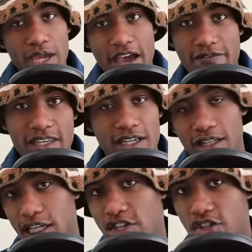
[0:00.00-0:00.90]
We have the
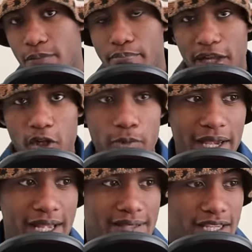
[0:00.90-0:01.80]
Collegium pillar
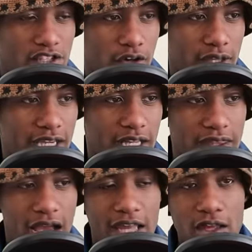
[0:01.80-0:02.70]
pants. These are like a
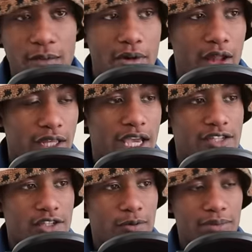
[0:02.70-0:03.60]
nylon
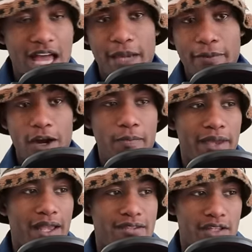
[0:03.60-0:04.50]
polyester black pair of
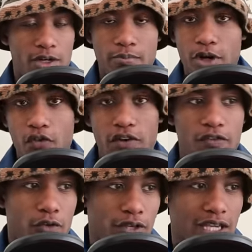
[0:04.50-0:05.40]
pants that are perfect
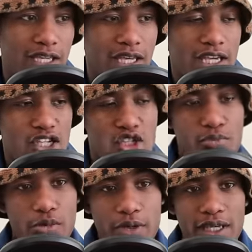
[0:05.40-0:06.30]
for like
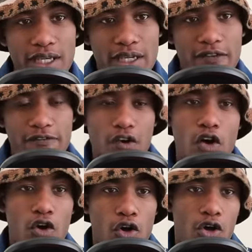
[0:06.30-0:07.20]
spring,
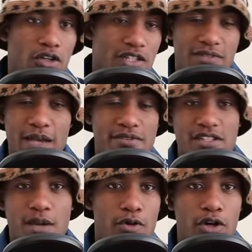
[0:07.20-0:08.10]
fall, sometimes
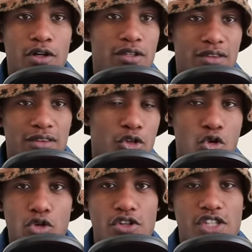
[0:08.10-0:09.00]
summer,
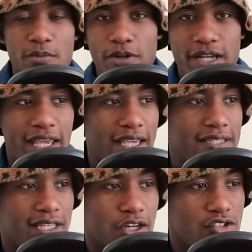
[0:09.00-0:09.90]
cooler summer
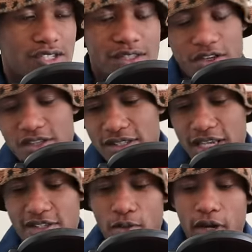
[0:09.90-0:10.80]
days that are just, they're just
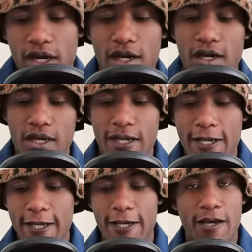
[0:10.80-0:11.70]
nice to wear.
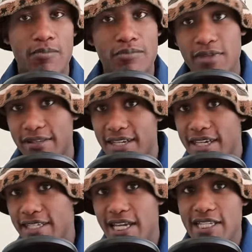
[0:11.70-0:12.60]
The
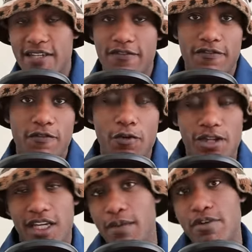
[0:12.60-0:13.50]
Dickies 874,
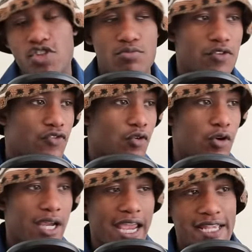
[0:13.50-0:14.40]
like I mentioned
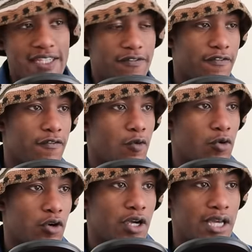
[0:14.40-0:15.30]
before,
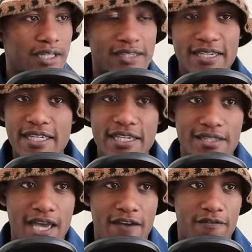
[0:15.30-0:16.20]
874 Dickies
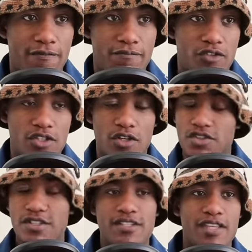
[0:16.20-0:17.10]
are
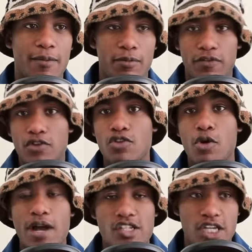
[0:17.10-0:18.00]
just a staple. If you know
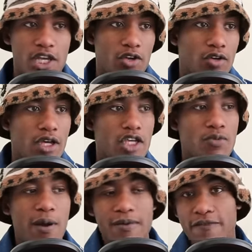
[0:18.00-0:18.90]
my channel, you
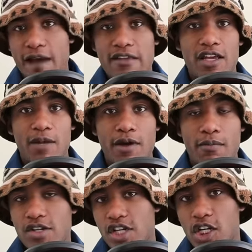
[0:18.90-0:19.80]
probably found out about
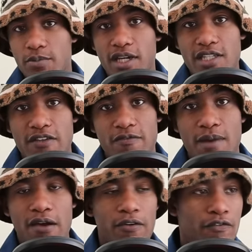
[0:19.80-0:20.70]
my channel because of
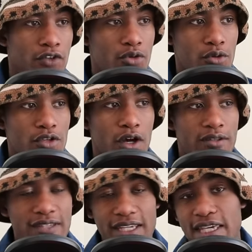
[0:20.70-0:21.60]
my reviews on
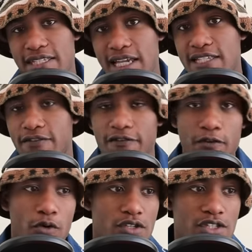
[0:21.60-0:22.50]
Dickies
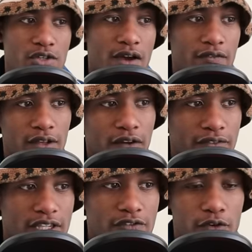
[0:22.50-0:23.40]
874s. And so I've loved
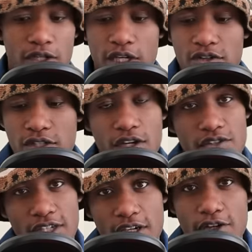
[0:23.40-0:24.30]
these for years and years
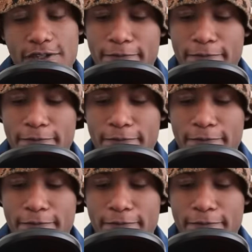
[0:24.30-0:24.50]
and years.